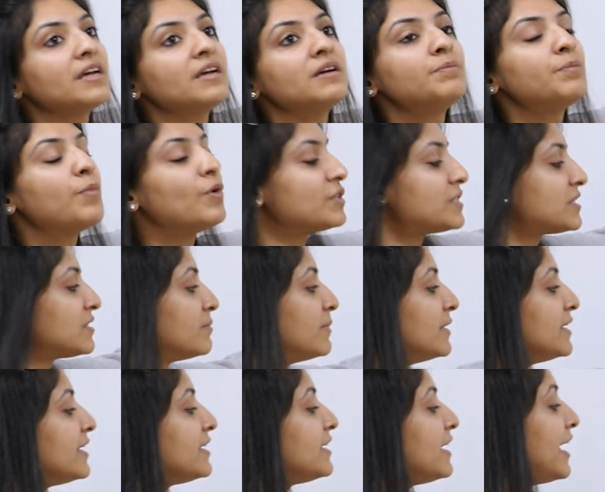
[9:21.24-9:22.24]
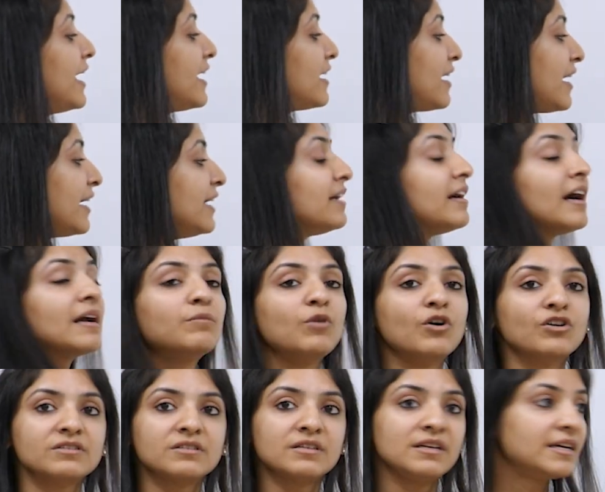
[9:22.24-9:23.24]
thing possible in aryl
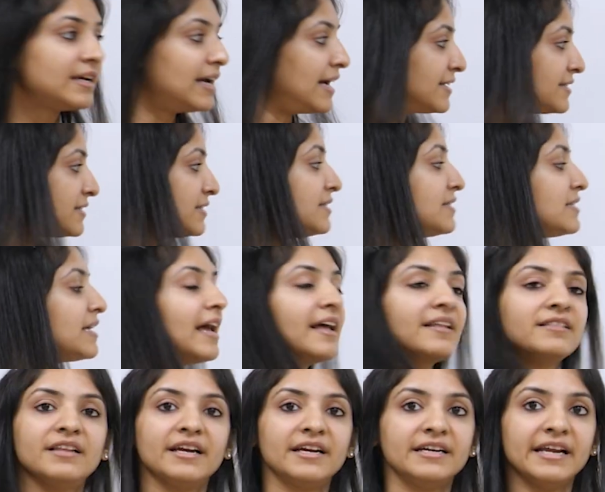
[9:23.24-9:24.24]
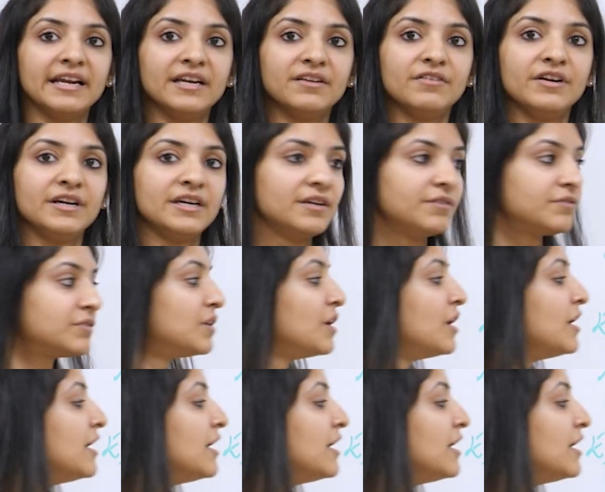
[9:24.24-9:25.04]
carboxylic acids and their derivatives.